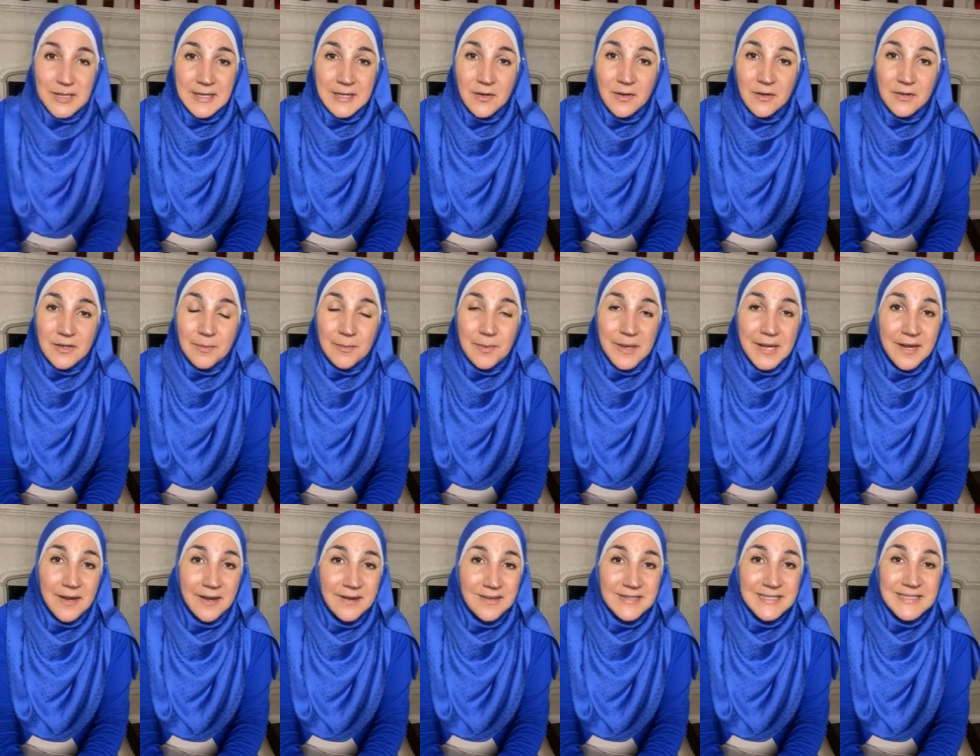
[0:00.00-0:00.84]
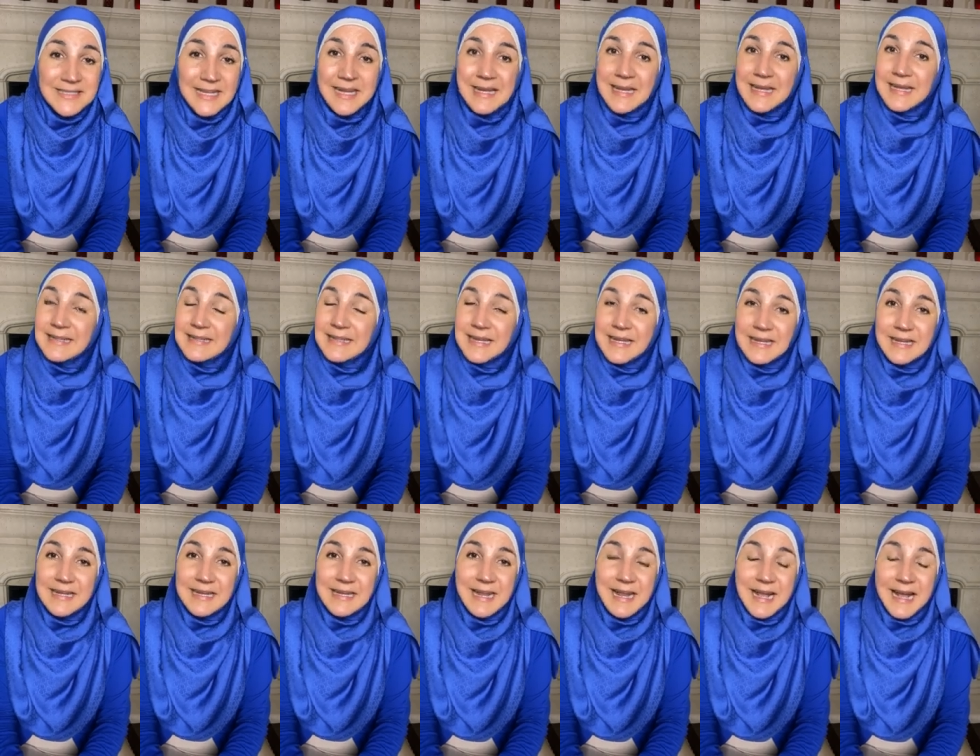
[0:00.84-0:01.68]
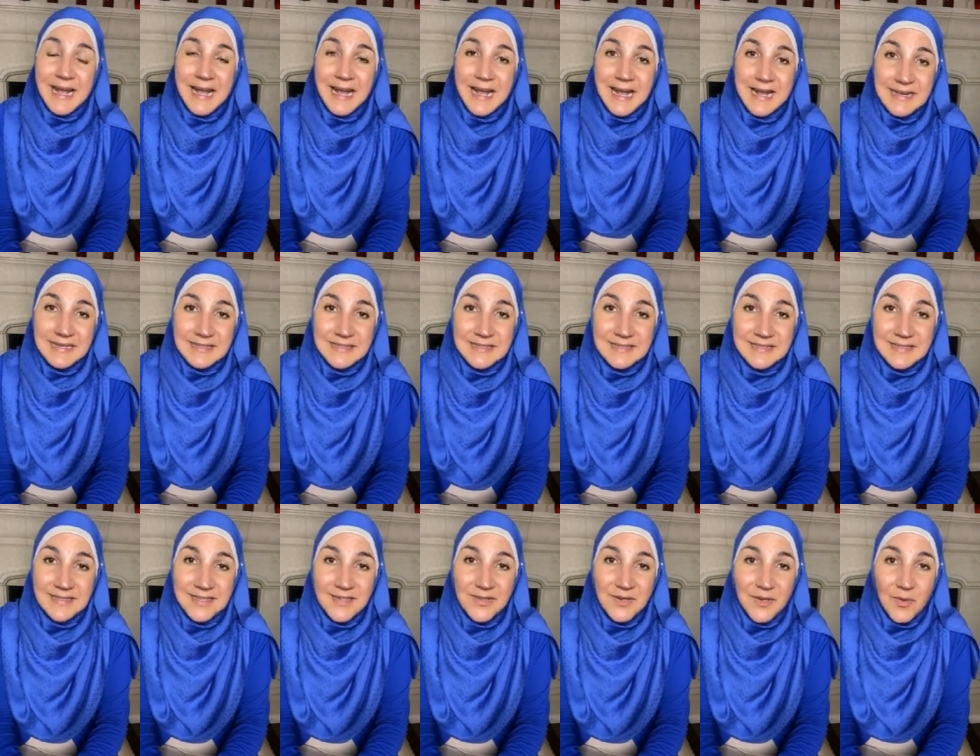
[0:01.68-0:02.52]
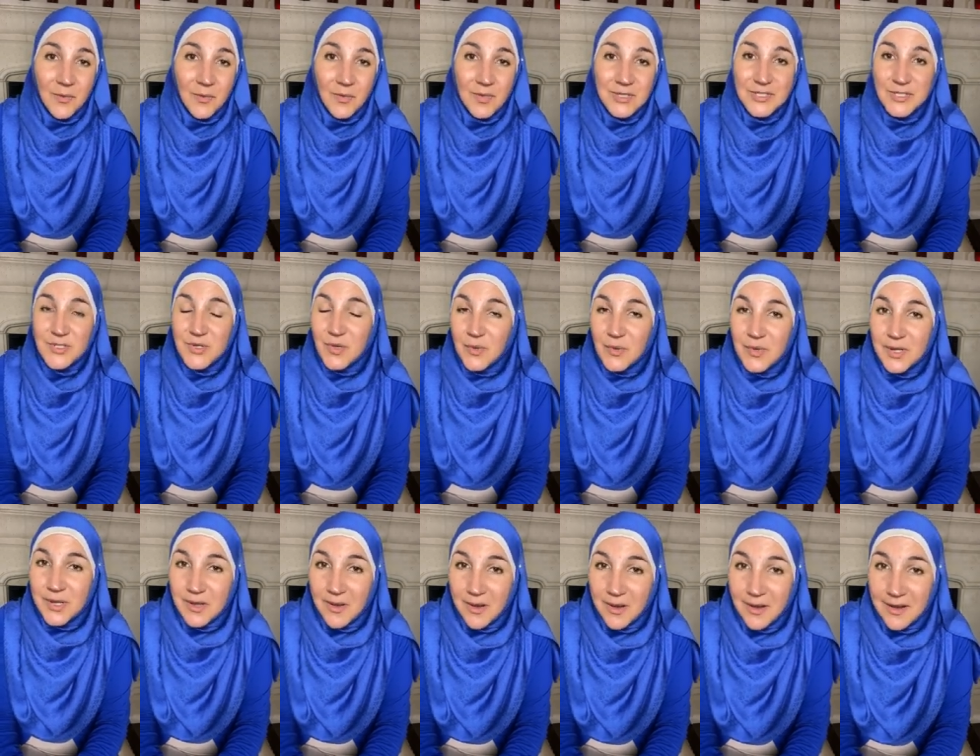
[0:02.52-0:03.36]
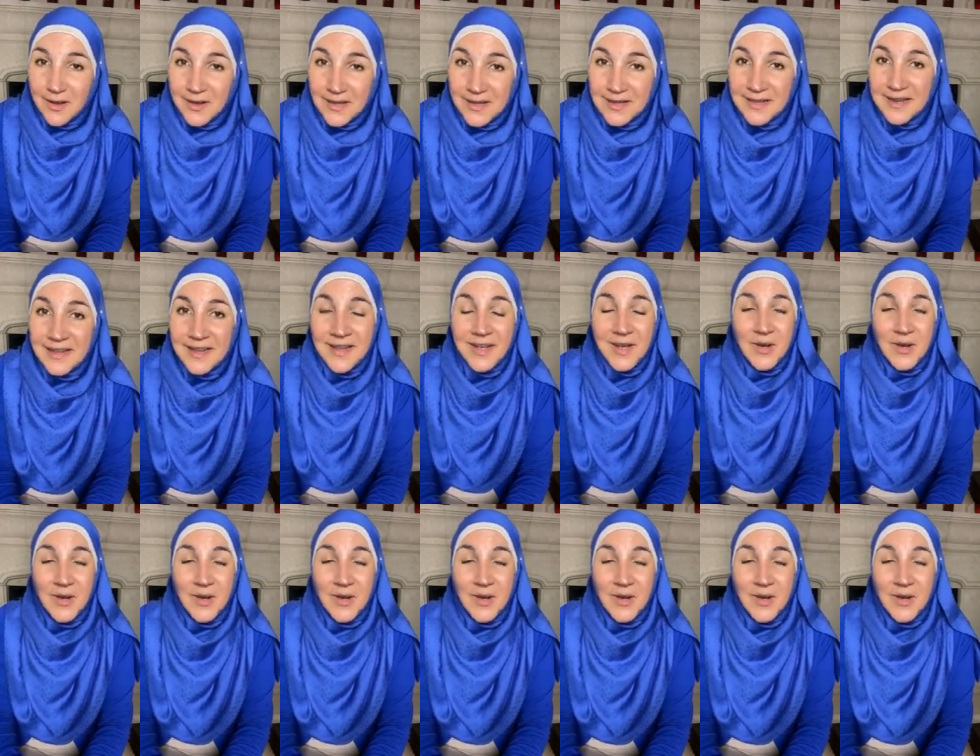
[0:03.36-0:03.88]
And her parents, they didn't ask what's going on.